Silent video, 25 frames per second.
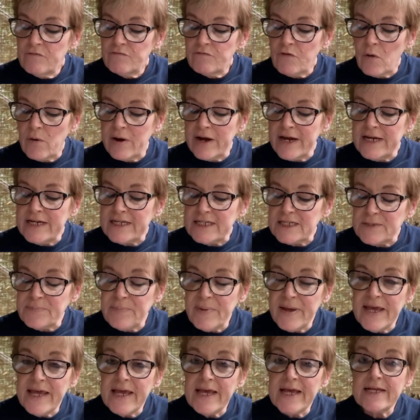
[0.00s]
for it
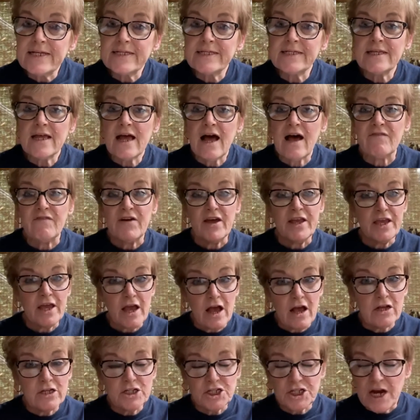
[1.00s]
speaks of a
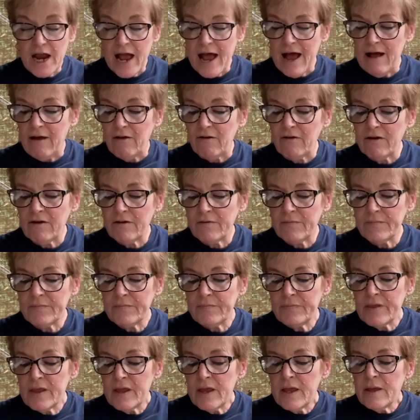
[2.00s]
young child,
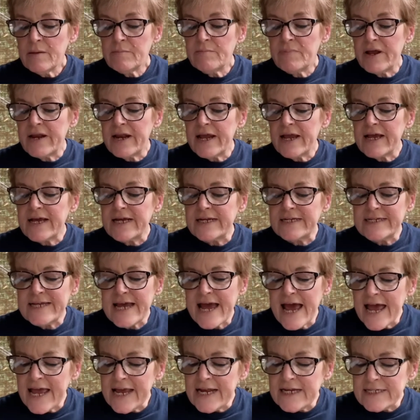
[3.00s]
but it
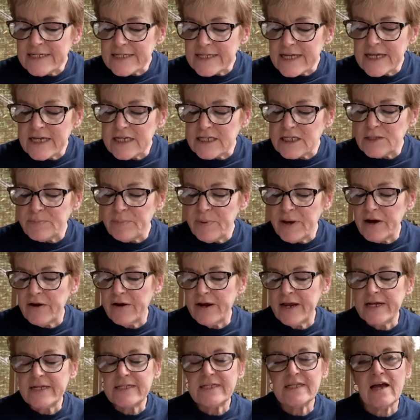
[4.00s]
contains the
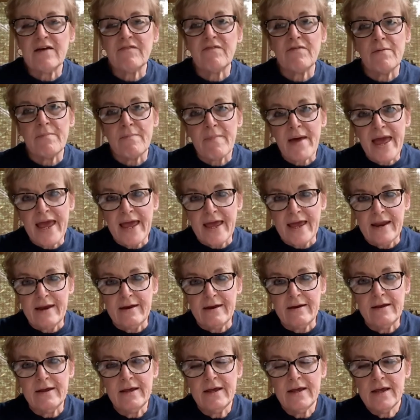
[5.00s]
experience of a
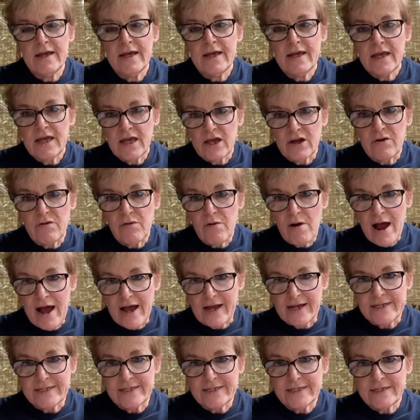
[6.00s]
man in
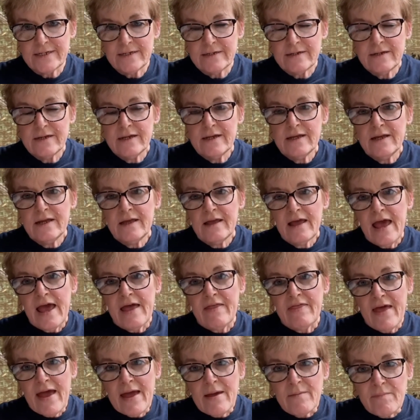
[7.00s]
Christ,
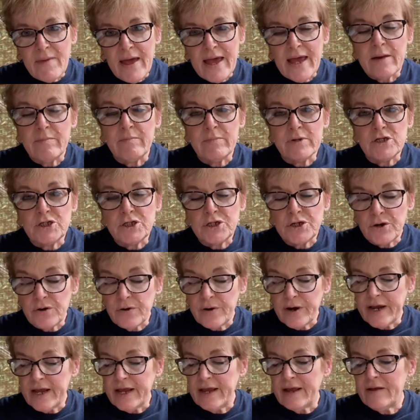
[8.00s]
and that man
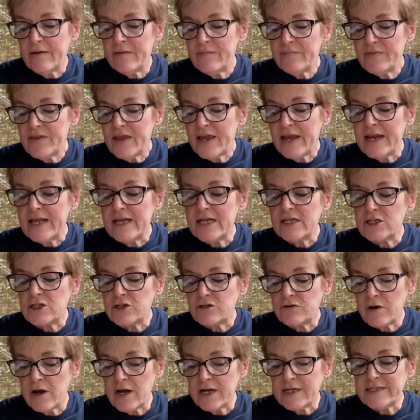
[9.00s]
maturing in his
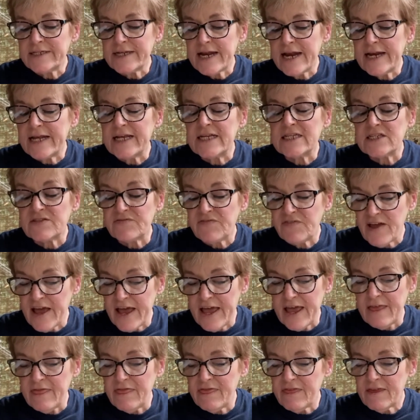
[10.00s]
trust and his
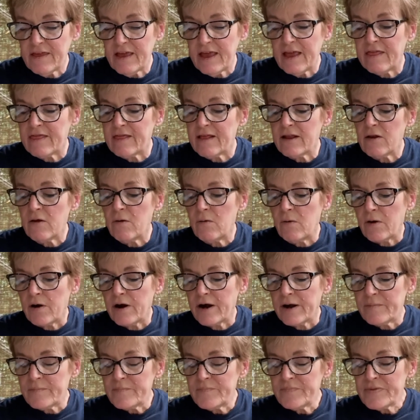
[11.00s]
faith in the
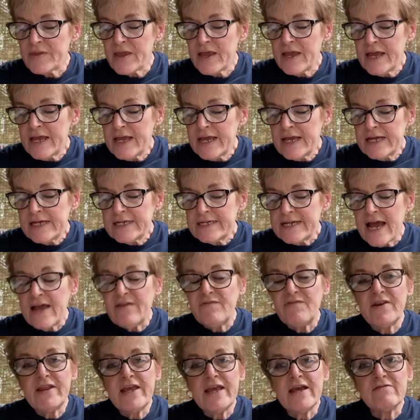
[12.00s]
Lord.
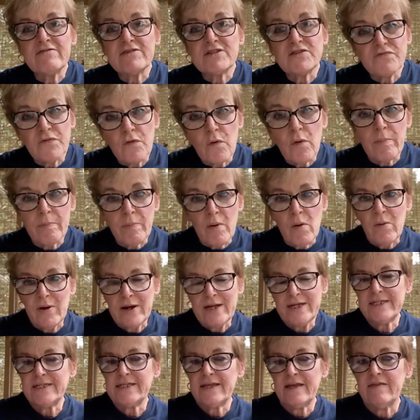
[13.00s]
David gives four
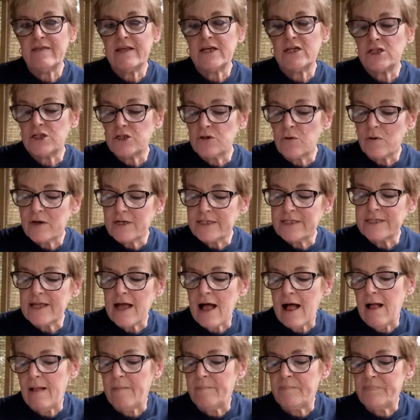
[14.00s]
points in this short
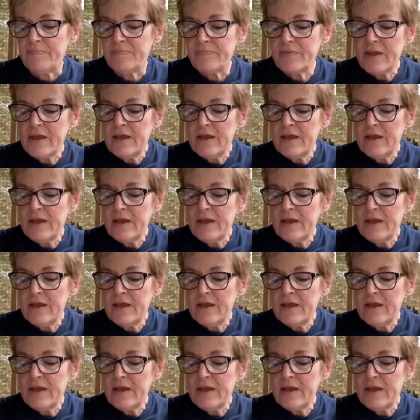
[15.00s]
psalm.